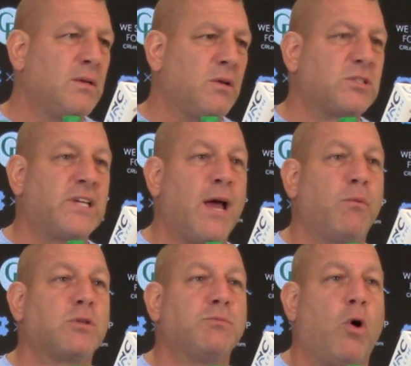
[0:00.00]
Sam
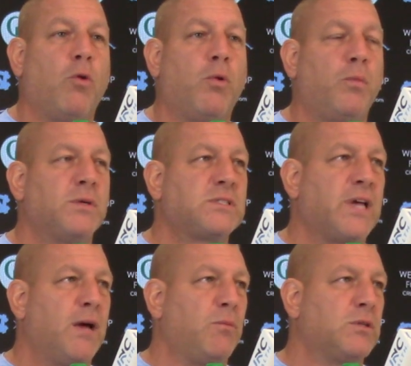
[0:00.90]
was mobile, but
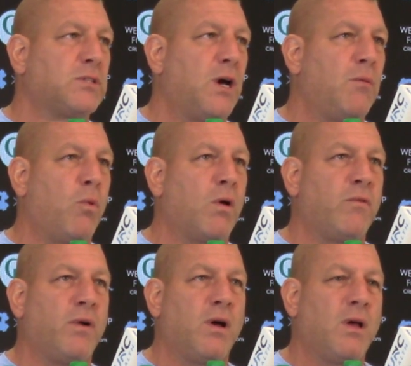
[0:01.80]
Sam was more
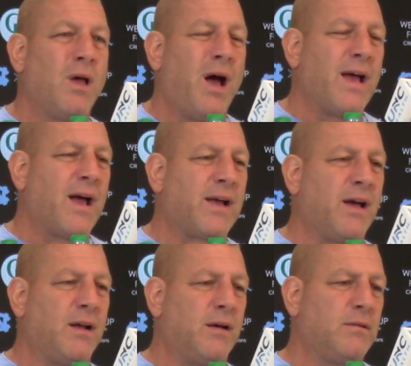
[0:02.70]
of a I
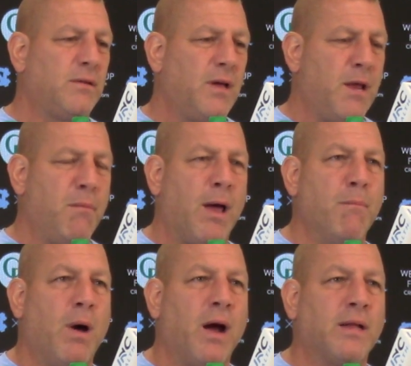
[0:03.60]
kind of in my
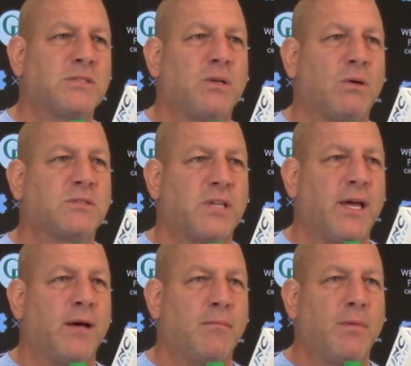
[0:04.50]
mind saw
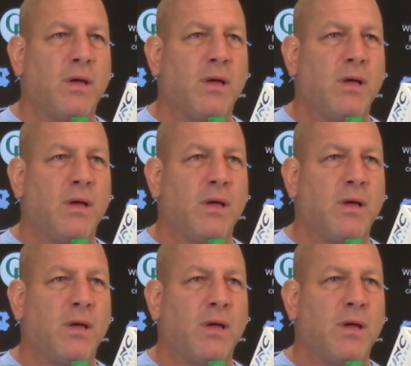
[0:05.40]
Sam